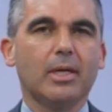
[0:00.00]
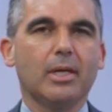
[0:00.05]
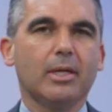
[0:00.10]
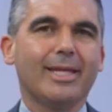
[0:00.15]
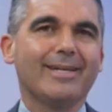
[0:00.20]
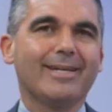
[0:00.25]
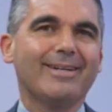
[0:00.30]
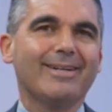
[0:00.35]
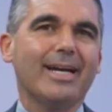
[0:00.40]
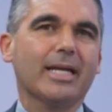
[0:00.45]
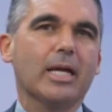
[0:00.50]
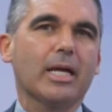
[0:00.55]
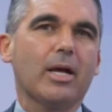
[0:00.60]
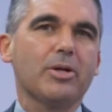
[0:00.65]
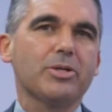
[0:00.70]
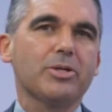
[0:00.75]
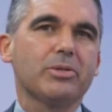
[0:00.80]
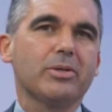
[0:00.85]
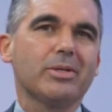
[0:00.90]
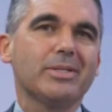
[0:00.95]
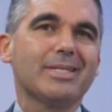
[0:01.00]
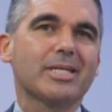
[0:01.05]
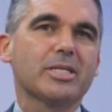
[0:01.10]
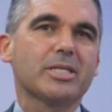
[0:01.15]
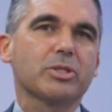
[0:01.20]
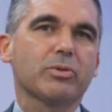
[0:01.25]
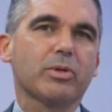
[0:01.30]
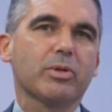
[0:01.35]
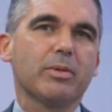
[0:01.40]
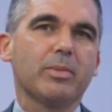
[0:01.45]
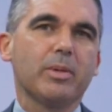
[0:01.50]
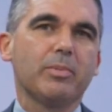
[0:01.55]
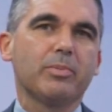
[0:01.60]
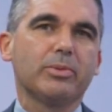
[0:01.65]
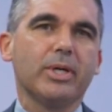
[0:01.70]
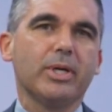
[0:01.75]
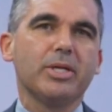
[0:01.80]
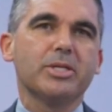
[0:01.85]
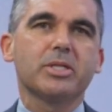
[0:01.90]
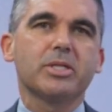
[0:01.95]
The Atlantic Council is extremely
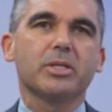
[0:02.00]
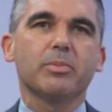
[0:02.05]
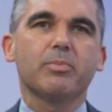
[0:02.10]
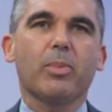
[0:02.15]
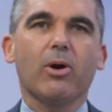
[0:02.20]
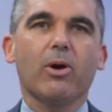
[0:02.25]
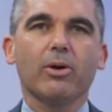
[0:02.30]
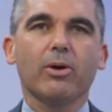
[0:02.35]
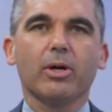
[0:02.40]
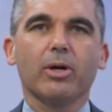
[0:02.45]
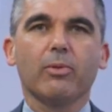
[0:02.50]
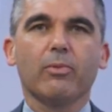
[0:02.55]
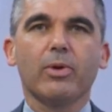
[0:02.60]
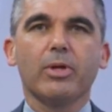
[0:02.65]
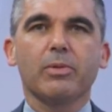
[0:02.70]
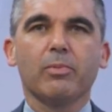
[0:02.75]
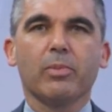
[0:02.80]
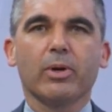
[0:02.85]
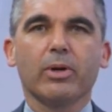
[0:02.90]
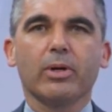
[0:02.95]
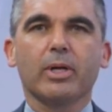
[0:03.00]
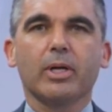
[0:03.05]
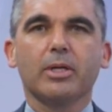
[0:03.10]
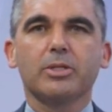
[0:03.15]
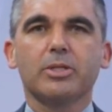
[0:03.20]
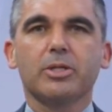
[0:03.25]
pleased to partner with Merck